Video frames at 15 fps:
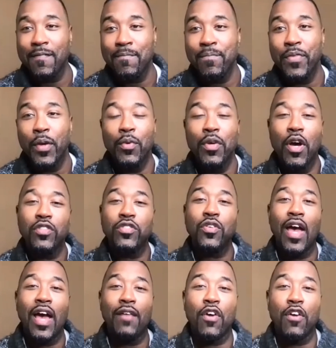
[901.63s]
We also
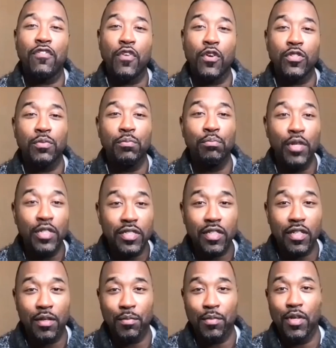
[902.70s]
have our first
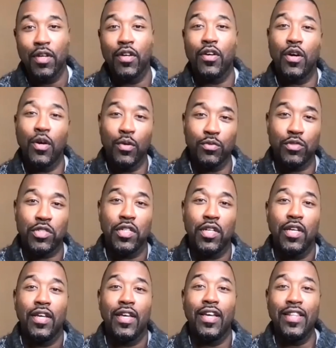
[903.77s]
Muslim coach
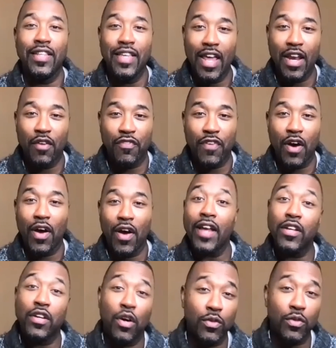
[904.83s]
in the NFL, head
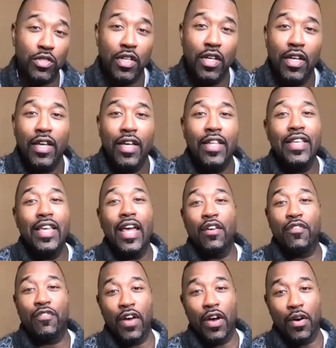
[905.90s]
coach in the
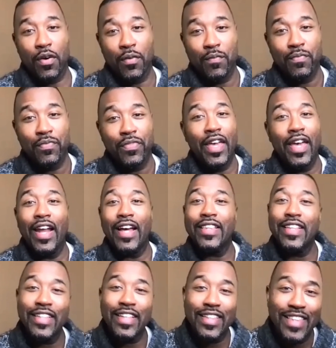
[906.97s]
NFL. And I think
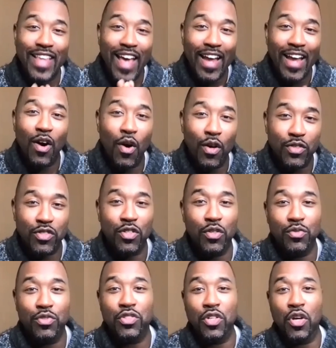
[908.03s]
that also
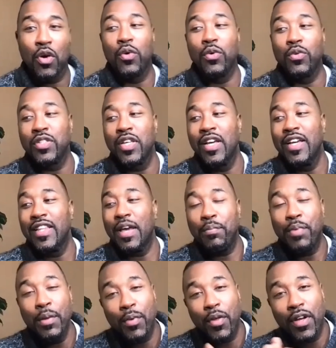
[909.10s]
shows that
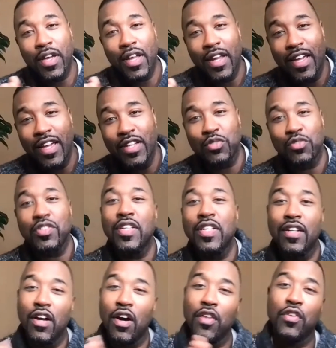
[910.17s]
people are getting interested in
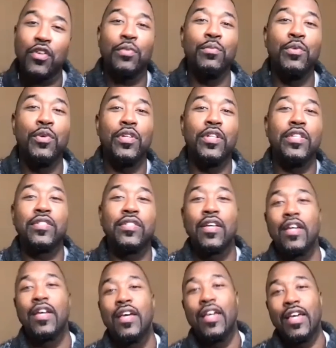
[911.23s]
other communities
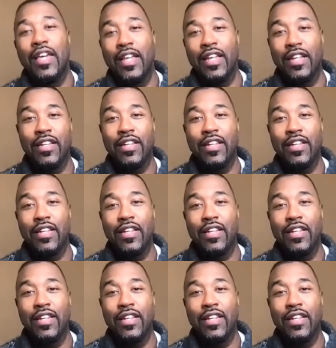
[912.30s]
in